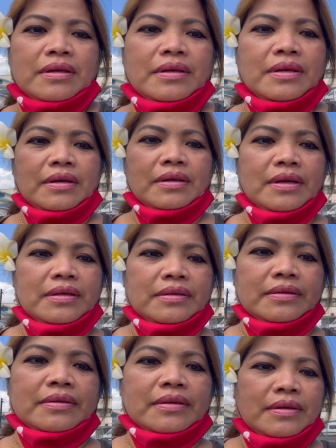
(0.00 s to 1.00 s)
I
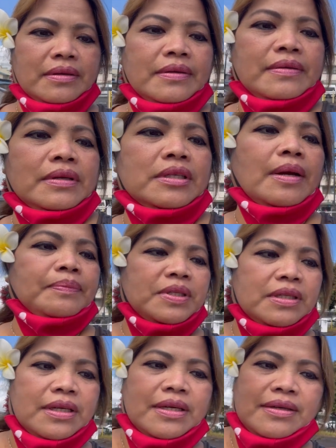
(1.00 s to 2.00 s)
ask
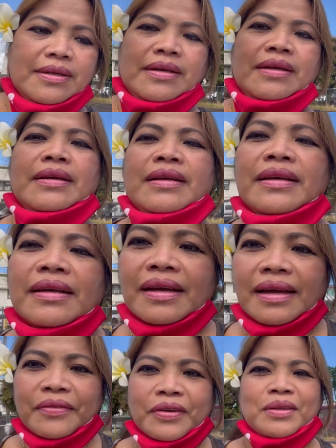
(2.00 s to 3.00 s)
chopsticks.
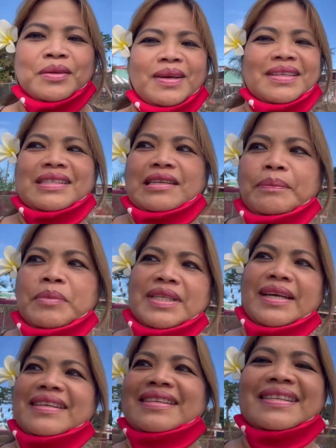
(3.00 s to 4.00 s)
Forgot to ask
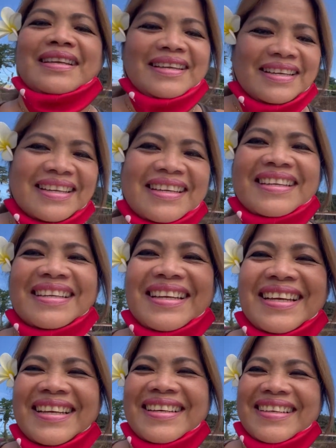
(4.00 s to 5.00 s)

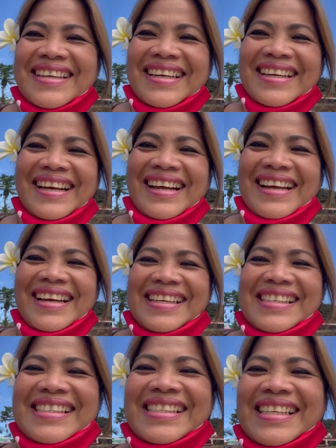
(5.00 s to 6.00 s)
chopsticks. Okay, guys.